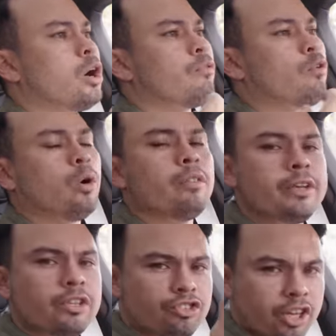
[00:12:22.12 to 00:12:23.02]
Of all
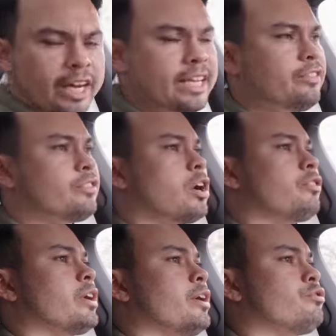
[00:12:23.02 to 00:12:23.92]
the Chinese
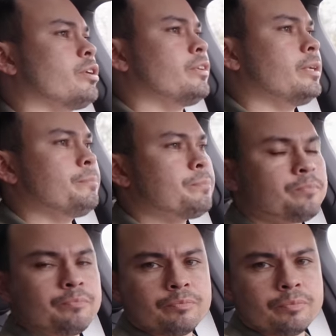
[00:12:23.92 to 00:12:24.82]
cars I've driven,
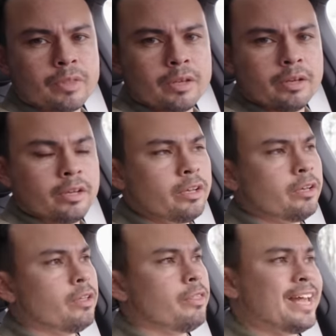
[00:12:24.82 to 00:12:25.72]

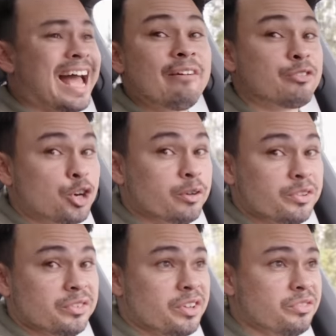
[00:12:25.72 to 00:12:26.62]
they have curve
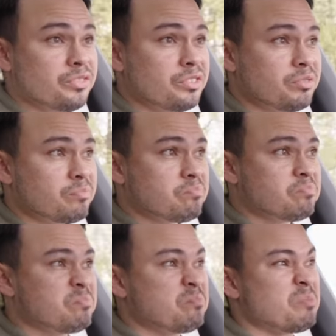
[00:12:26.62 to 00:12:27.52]
assist.
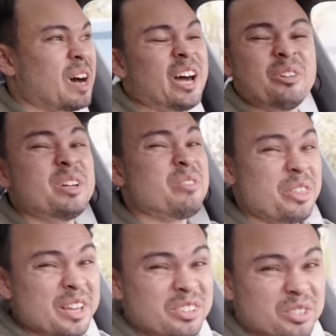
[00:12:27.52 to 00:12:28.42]
I don't even
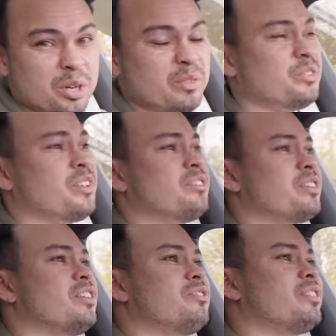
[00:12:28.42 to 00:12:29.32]
think it's curve assist.
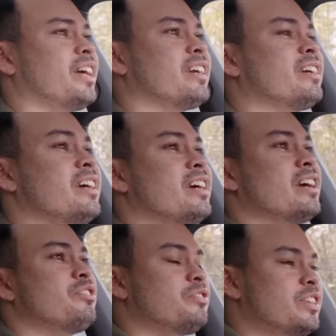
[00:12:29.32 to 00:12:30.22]
It's like
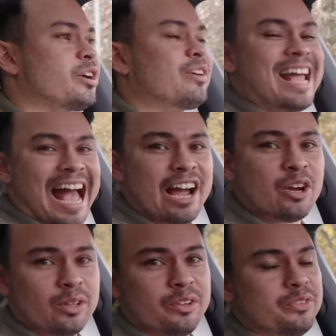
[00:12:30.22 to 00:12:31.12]
steering
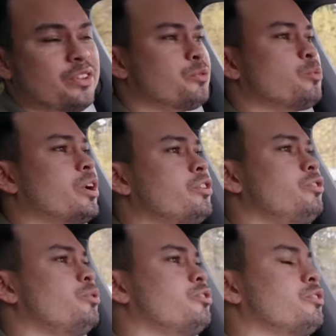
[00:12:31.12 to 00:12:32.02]
angle assist. Once
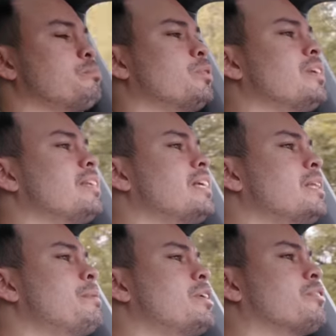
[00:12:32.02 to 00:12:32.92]
you just put a
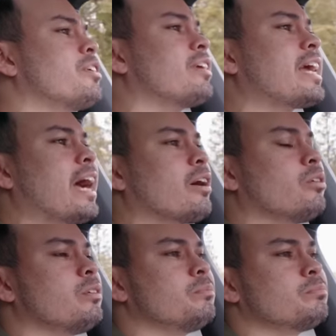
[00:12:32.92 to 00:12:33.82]
little bit of steering
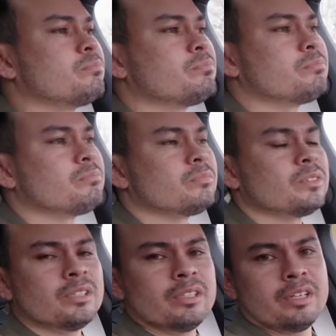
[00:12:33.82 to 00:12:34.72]
angle,
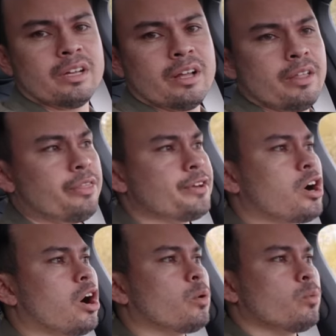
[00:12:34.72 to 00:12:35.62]
the
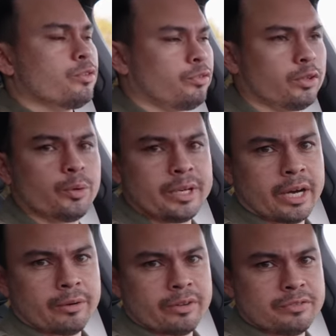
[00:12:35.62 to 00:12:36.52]
car will slow
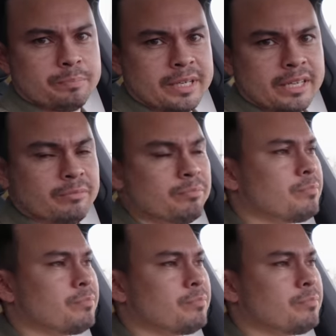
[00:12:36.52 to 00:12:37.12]
down to speed.